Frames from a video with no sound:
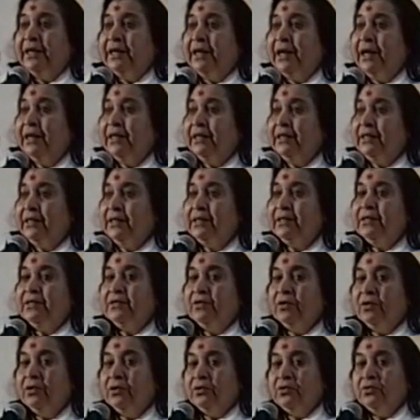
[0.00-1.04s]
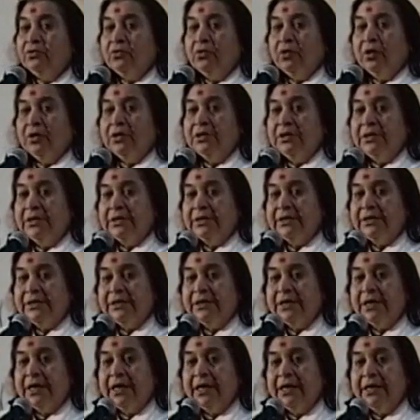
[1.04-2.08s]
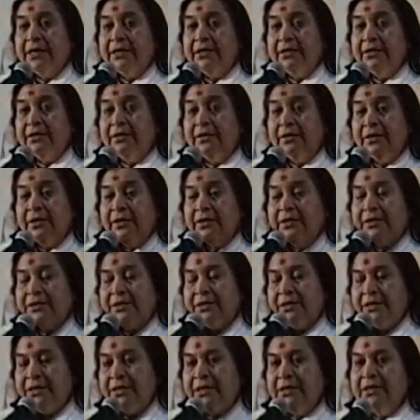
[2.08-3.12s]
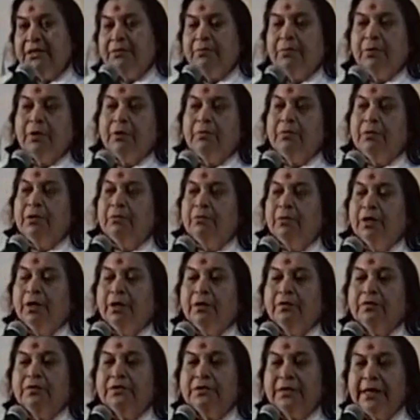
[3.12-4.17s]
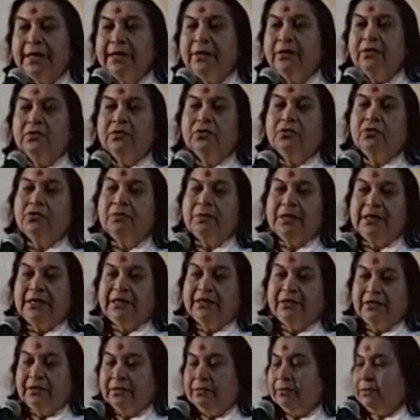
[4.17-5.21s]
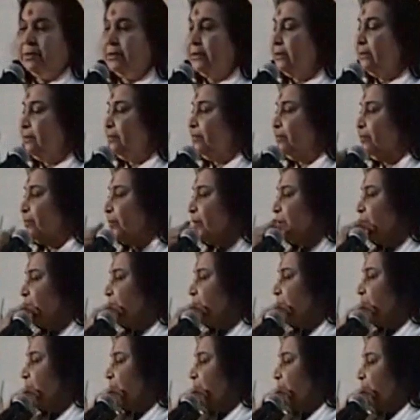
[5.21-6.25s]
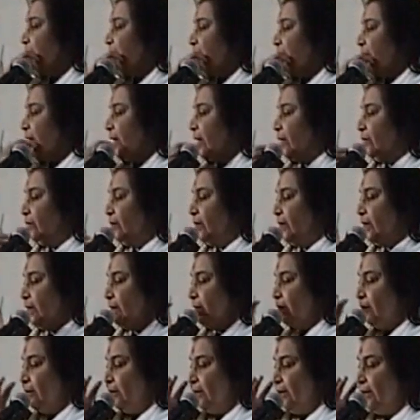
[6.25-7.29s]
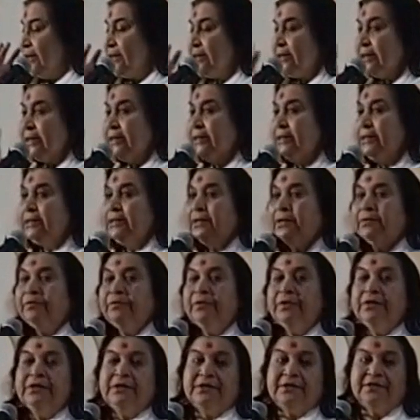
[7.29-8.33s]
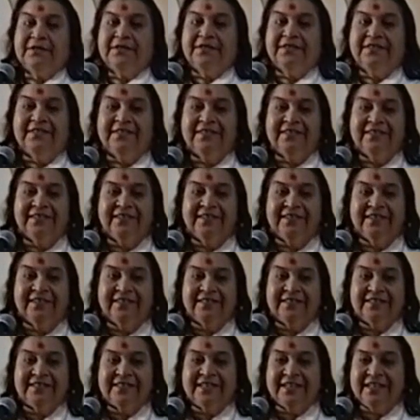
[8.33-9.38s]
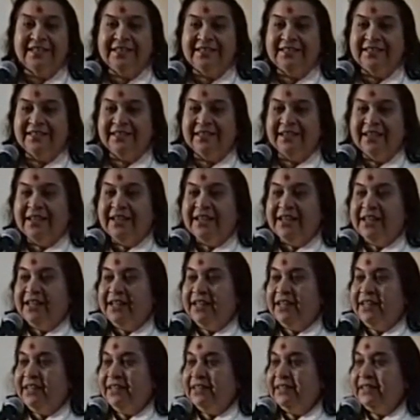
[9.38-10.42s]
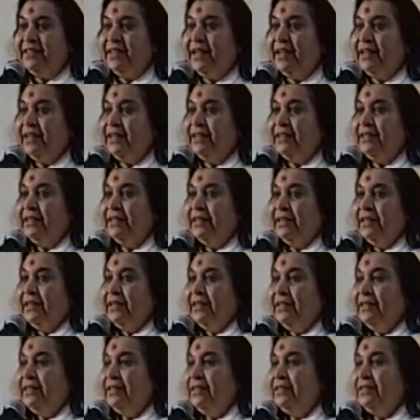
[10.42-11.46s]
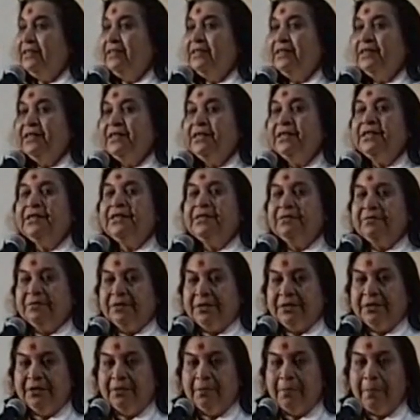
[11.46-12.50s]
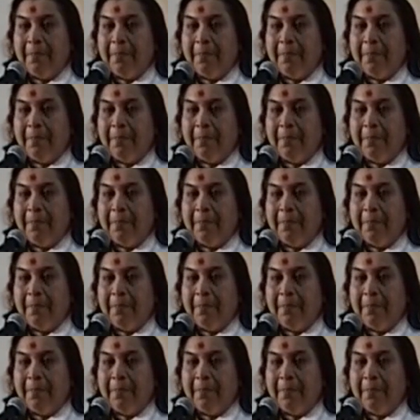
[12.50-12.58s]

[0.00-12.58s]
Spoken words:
And this also causes another serious problem of psychosomatic troubles. Now the essence of this center is that it is creativity.